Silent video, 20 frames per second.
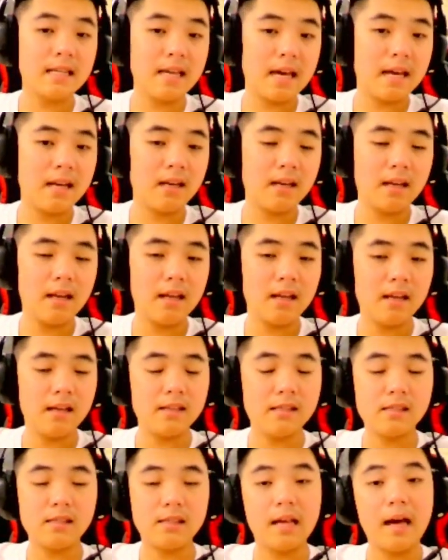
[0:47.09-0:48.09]
yet
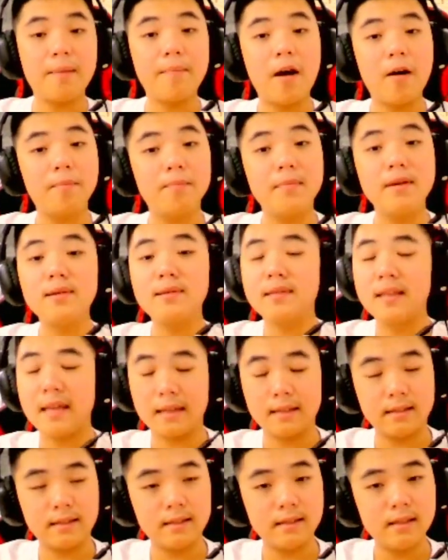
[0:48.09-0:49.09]
is about
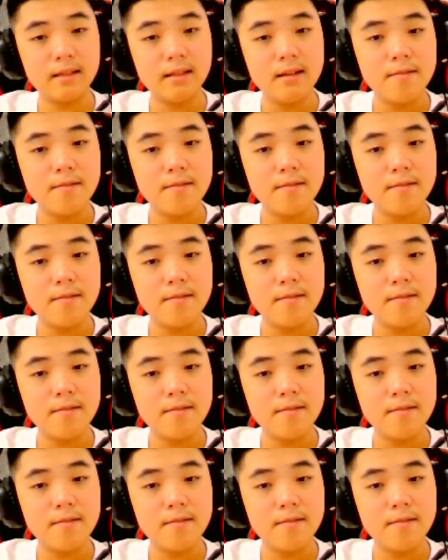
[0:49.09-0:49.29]
business.